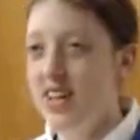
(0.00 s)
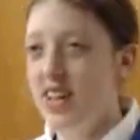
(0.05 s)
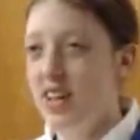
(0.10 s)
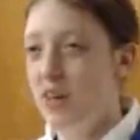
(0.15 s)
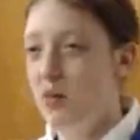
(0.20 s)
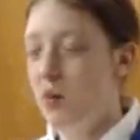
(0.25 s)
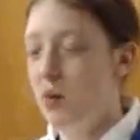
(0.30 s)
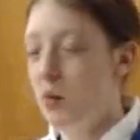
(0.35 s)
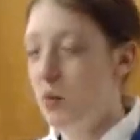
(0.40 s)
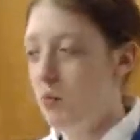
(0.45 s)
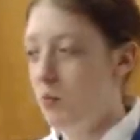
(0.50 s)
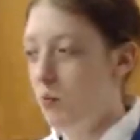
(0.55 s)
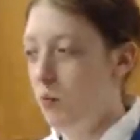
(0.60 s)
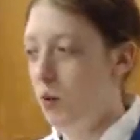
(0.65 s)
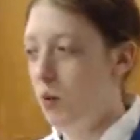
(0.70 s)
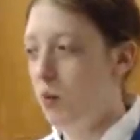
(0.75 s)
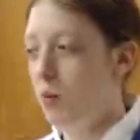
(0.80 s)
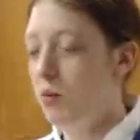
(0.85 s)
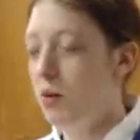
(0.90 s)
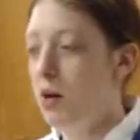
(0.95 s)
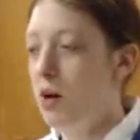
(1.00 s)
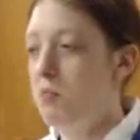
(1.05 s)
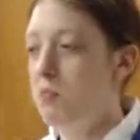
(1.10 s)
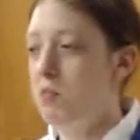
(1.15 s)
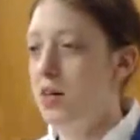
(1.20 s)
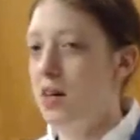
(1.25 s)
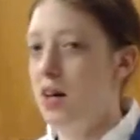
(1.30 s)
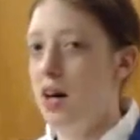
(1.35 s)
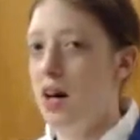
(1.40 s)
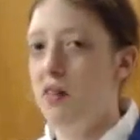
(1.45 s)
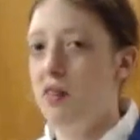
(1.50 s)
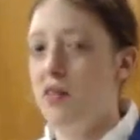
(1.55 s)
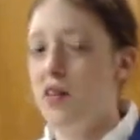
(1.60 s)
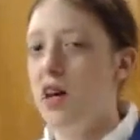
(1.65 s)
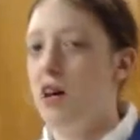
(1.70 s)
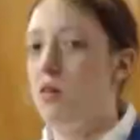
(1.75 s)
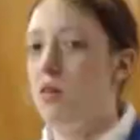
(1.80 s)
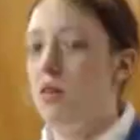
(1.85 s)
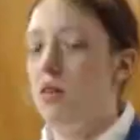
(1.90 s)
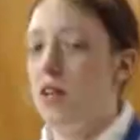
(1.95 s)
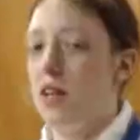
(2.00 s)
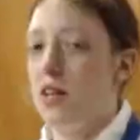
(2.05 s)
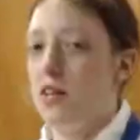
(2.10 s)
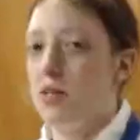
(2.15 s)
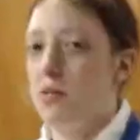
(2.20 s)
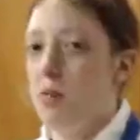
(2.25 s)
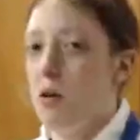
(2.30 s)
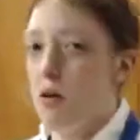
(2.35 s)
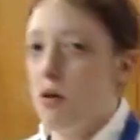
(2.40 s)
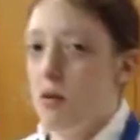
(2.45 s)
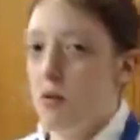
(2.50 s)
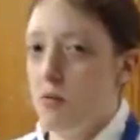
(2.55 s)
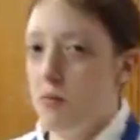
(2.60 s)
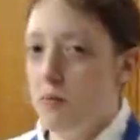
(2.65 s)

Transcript: we, we will not be a half an hour late tomorrow